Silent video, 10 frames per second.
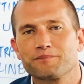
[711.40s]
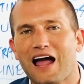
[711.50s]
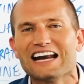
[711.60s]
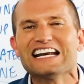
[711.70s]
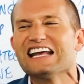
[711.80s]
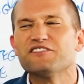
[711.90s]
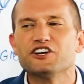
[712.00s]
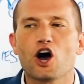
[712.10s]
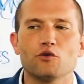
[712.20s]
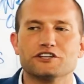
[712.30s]
I didn't even
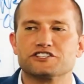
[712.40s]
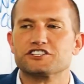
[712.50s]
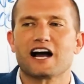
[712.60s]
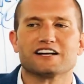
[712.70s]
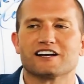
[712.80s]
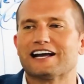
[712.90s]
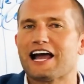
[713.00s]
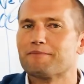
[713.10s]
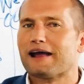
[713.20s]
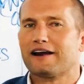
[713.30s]
know this. This guy's like,
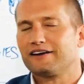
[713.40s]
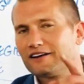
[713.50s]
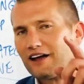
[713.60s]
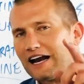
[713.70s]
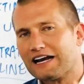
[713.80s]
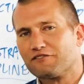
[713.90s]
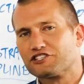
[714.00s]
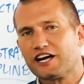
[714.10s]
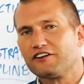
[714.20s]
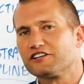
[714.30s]
"Hey man, I didn't ever
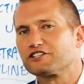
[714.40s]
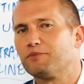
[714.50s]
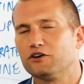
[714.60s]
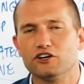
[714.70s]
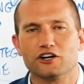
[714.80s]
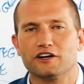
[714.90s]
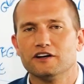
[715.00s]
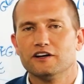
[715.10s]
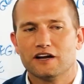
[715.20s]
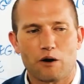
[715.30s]
tell you this, but look,
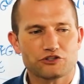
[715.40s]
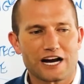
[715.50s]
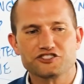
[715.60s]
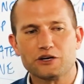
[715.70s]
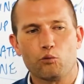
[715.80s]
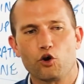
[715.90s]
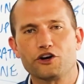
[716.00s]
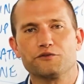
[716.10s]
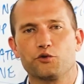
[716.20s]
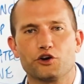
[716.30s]
I was actually
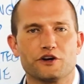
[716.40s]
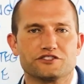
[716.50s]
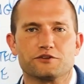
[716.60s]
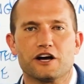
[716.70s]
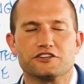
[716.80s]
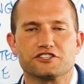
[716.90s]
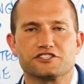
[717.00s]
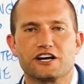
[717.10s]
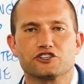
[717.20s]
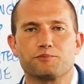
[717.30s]
working for you as a, as a
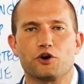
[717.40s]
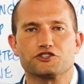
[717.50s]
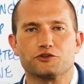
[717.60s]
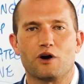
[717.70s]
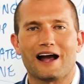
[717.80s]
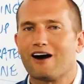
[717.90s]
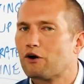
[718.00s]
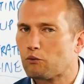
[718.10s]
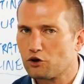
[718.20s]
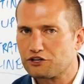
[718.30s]
salesperson, right? I
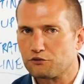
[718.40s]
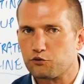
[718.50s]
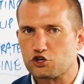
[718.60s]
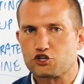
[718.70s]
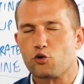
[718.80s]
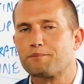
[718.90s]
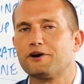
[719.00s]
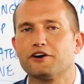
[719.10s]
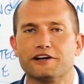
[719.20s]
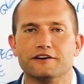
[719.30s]
only worked there for a short
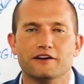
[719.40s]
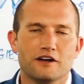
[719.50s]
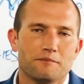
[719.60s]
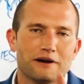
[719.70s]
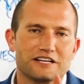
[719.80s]
period, but I